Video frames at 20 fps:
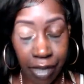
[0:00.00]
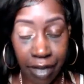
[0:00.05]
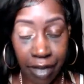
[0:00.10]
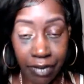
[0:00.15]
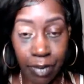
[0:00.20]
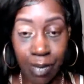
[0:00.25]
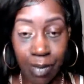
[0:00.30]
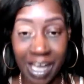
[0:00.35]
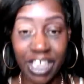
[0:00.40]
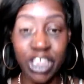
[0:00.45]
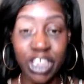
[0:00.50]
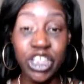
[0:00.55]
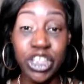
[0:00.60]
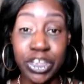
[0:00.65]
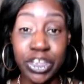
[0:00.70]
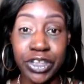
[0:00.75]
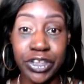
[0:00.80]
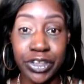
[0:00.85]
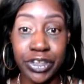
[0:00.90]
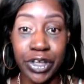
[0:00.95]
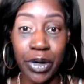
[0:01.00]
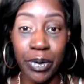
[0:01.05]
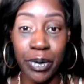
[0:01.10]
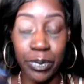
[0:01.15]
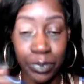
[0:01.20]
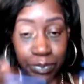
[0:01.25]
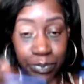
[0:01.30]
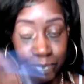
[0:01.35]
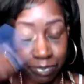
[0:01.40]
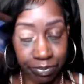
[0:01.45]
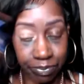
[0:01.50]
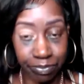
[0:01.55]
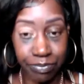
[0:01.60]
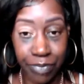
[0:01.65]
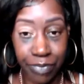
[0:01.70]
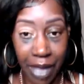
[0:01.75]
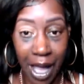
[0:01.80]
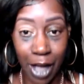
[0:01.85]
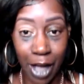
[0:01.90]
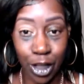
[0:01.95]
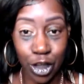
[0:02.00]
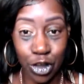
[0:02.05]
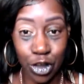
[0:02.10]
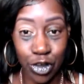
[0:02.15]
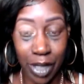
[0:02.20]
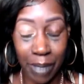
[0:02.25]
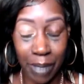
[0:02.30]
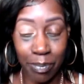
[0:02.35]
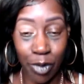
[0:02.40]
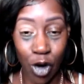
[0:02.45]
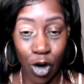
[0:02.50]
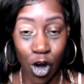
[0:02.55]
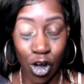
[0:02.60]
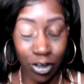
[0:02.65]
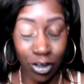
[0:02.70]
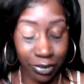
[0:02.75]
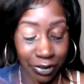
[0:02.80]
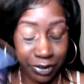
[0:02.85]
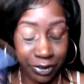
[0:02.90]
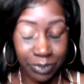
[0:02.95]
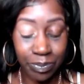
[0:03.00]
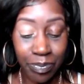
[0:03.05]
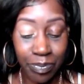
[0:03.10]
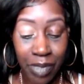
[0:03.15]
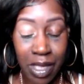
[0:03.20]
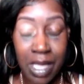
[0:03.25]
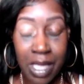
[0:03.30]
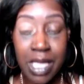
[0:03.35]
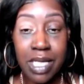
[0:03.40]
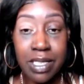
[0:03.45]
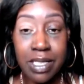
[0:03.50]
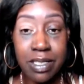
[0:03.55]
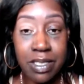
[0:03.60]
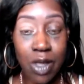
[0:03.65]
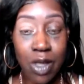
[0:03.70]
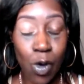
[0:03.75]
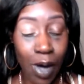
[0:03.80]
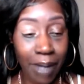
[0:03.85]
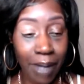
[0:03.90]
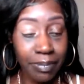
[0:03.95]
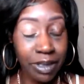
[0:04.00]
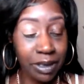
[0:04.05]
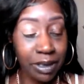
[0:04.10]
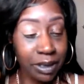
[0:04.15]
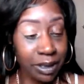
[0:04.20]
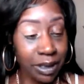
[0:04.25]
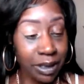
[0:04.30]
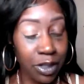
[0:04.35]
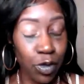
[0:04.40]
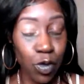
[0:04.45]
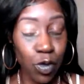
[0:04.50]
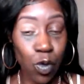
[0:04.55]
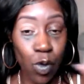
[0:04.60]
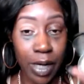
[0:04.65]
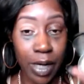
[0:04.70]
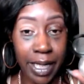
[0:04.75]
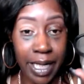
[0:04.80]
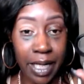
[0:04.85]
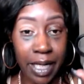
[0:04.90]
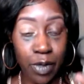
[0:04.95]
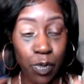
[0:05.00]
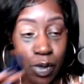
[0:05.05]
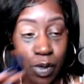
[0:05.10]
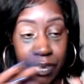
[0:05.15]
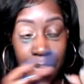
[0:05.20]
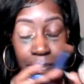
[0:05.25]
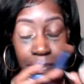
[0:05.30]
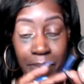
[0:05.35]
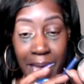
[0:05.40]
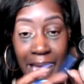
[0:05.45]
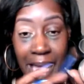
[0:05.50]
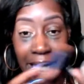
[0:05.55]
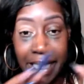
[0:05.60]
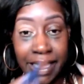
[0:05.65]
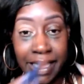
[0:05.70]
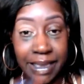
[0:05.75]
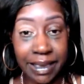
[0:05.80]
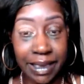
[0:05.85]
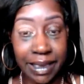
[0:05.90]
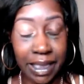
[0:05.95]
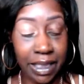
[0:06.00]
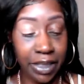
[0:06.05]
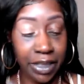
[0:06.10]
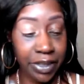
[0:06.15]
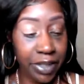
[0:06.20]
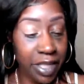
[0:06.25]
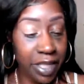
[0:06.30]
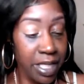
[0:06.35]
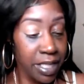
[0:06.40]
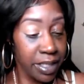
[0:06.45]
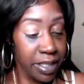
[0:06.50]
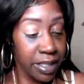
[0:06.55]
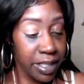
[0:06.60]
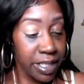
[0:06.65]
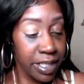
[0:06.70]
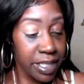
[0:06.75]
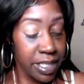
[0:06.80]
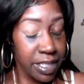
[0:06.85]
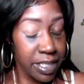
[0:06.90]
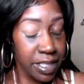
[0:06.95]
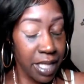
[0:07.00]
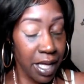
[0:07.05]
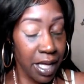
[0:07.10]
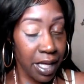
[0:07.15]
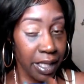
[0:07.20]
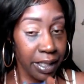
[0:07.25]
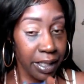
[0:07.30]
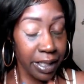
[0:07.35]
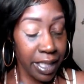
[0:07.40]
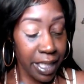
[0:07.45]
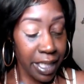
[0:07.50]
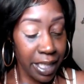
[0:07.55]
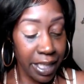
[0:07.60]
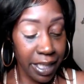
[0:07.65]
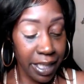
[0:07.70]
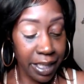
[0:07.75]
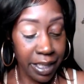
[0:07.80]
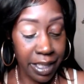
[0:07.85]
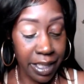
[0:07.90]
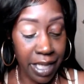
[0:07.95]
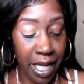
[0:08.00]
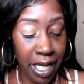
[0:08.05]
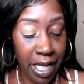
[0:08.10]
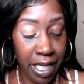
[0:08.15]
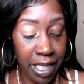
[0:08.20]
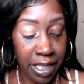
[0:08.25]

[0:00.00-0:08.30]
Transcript: everybody should know how to do their bras. So I'm just still going in with a MAC concealer. This is a NW48.